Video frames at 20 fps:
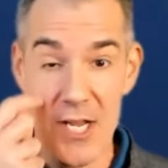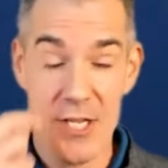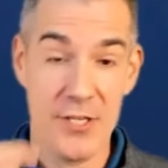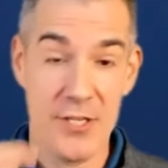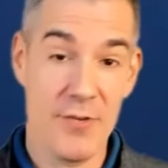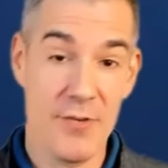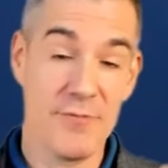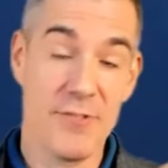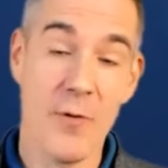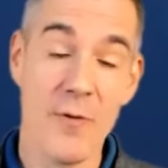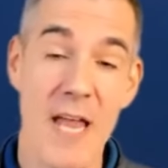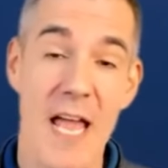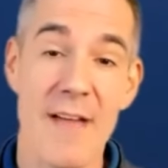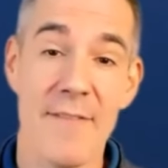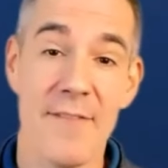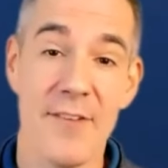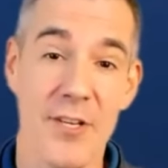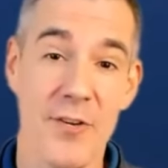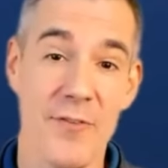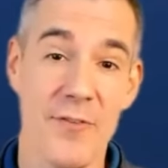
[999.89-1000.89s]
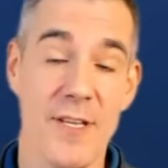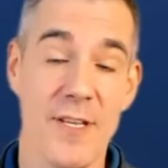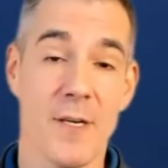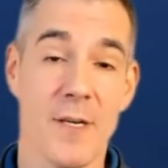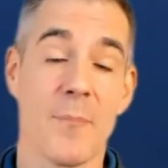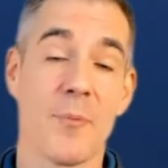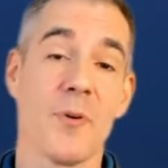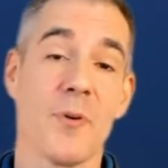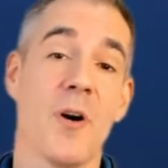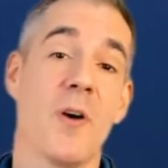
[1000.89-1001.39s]
You don't have a unique
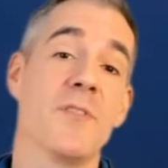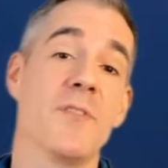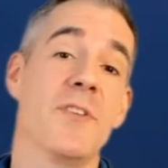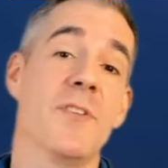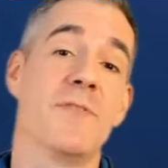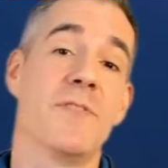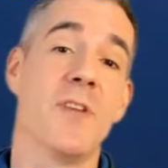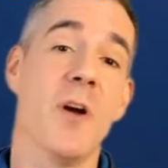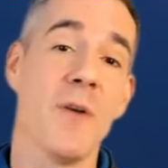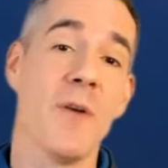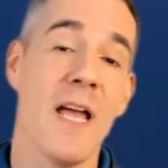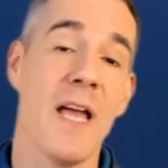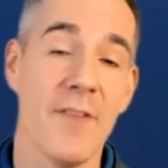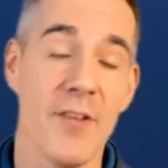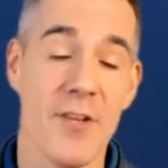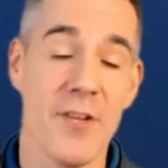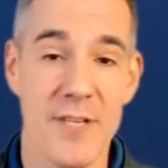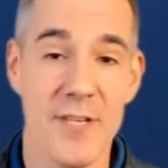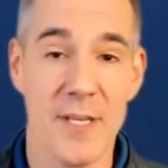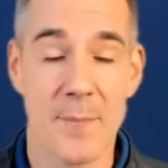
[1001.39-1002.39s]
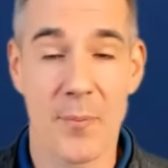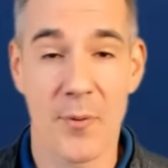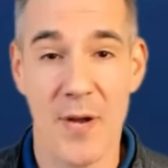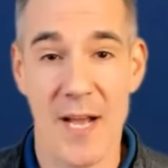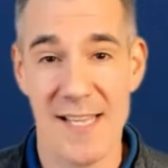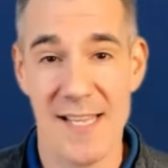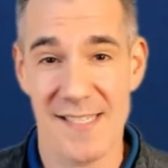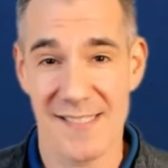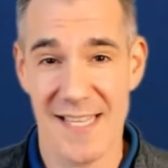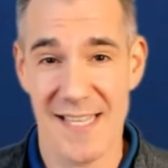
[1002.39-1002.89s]
approach. You don't have a unique
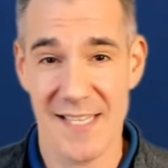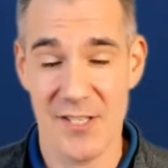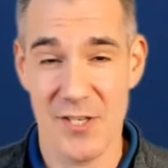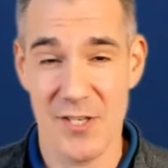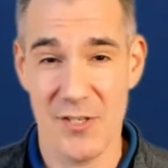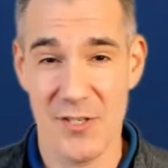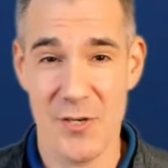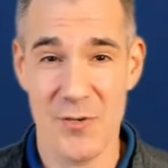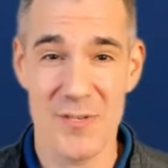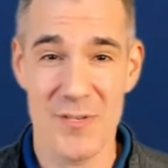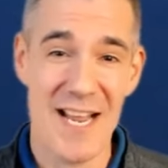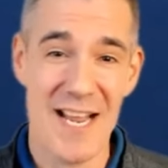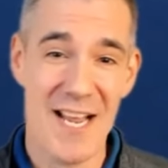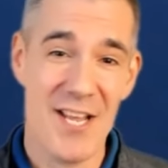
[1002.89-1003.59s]
process that you use.